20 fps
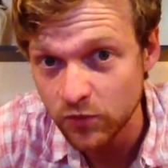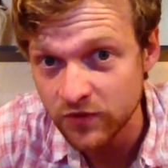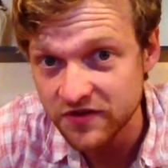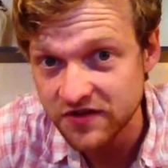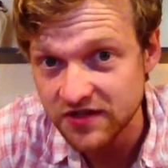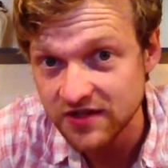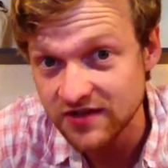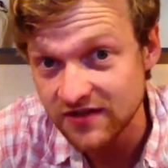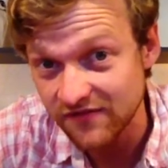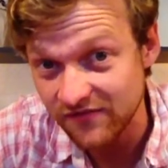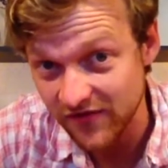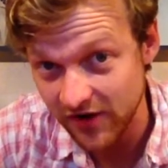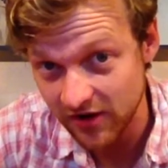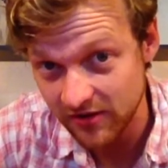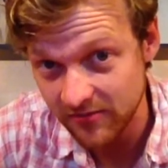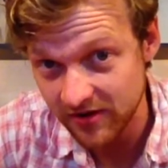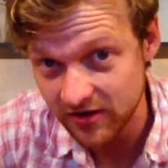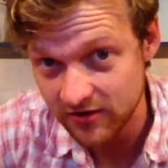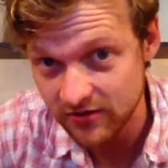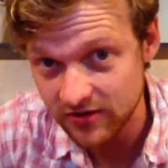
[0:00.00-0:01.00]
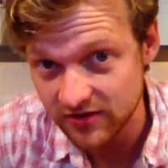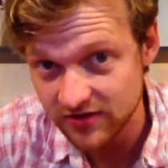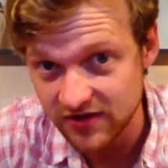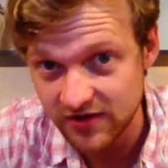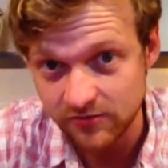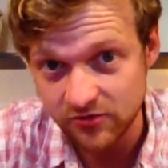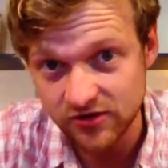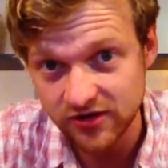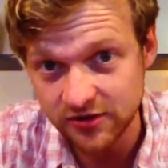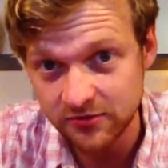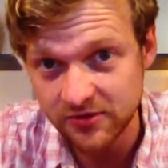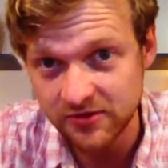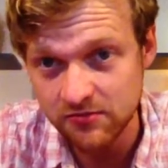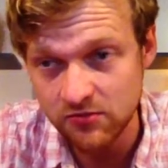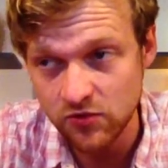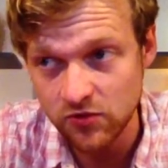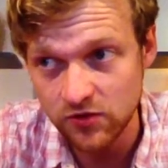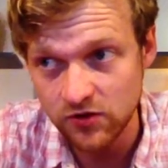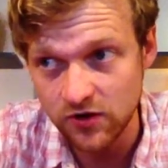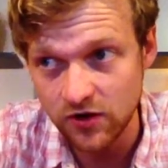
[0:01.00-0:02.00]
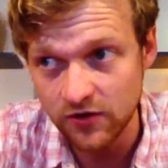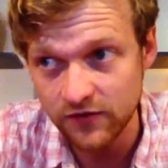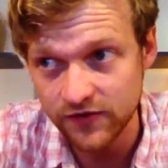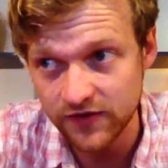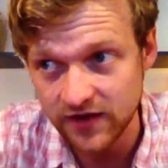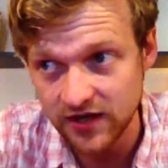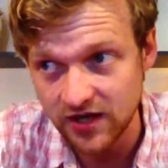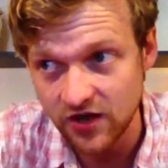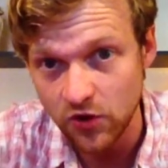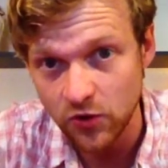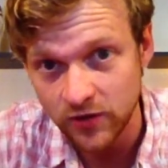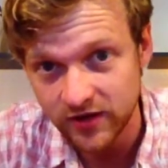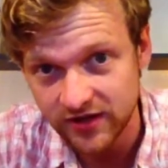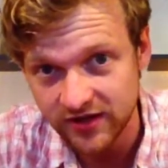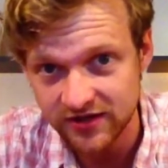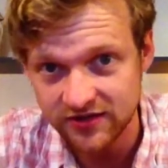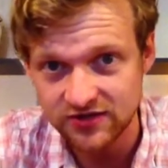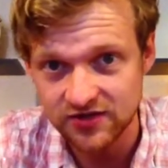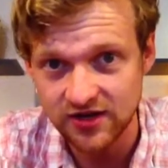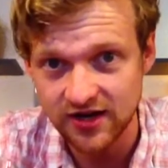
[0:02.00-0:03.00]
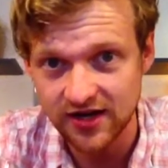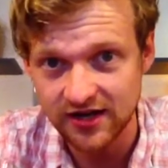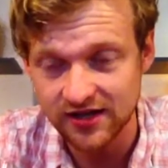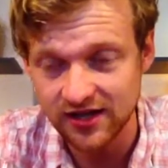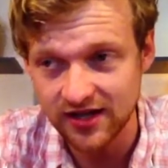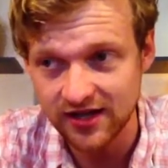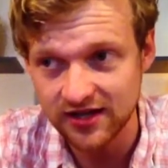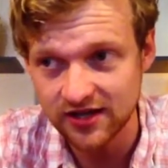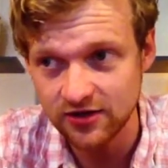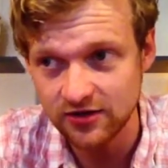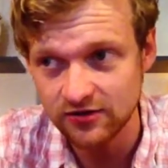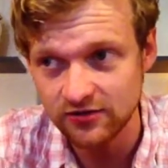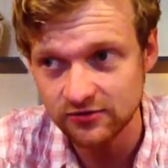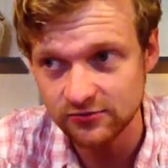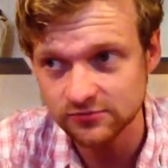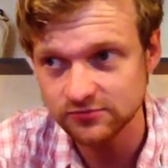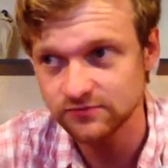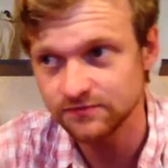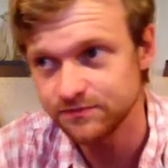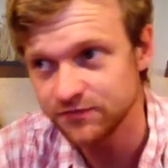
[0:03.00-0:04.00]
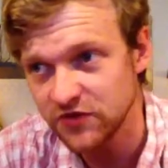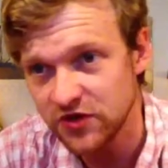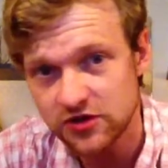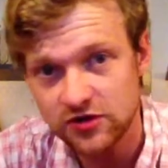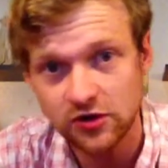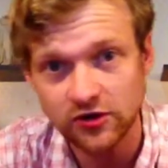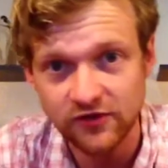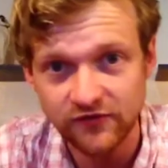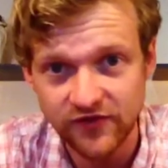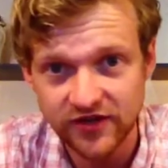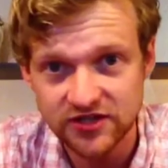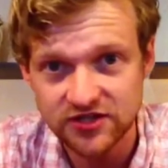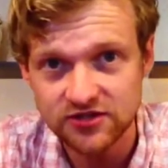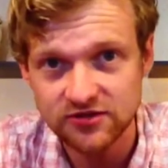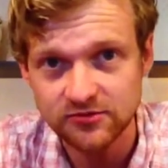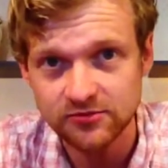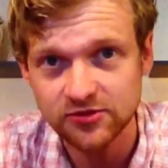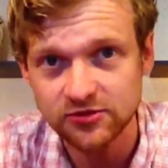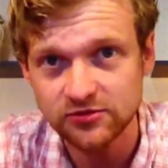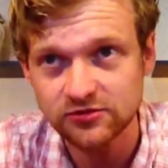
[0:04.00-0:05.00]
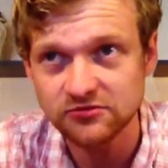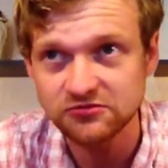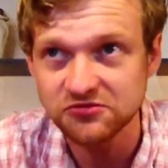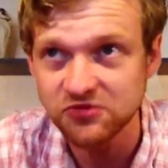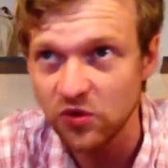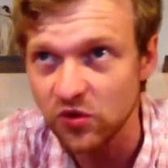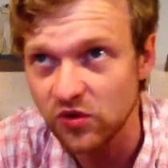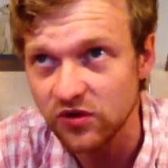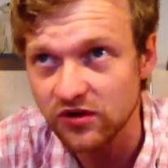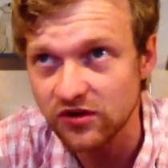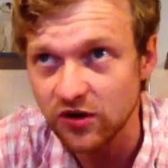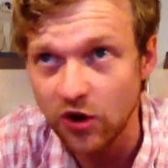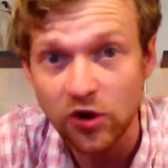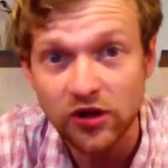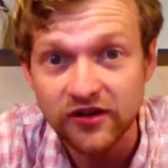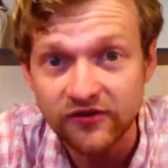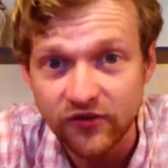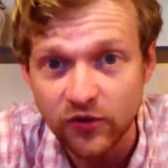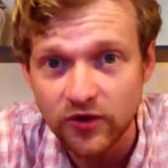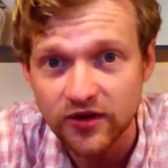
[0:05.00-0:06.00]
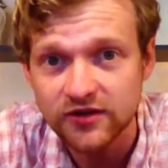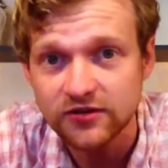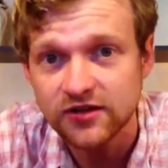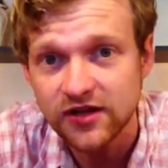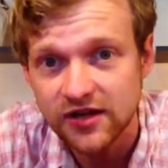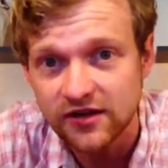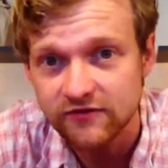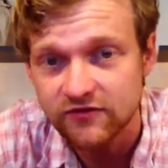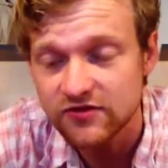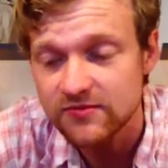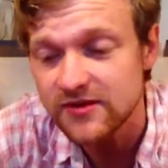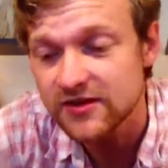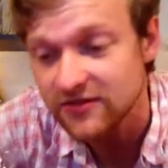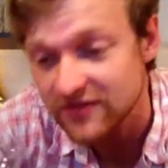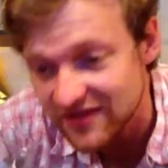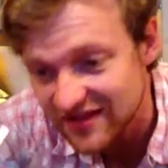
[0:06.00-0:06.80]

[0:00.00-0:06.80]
whiskies are very buttery, some are a little bit more on the oily side, like your canola vegetable or olive oil kind of smells.